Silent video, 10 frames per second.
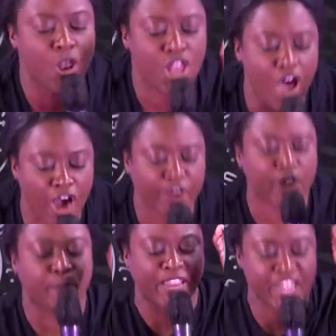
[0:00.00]
longer
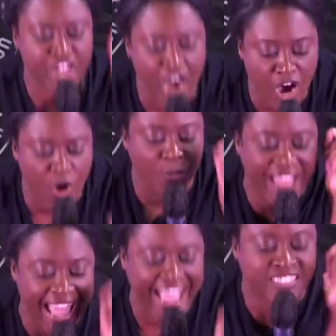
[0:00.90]
be known
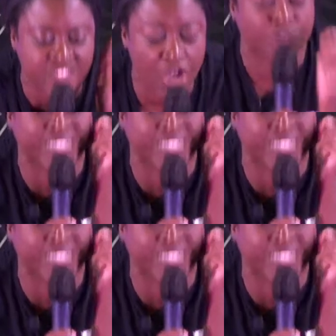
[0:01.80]
as those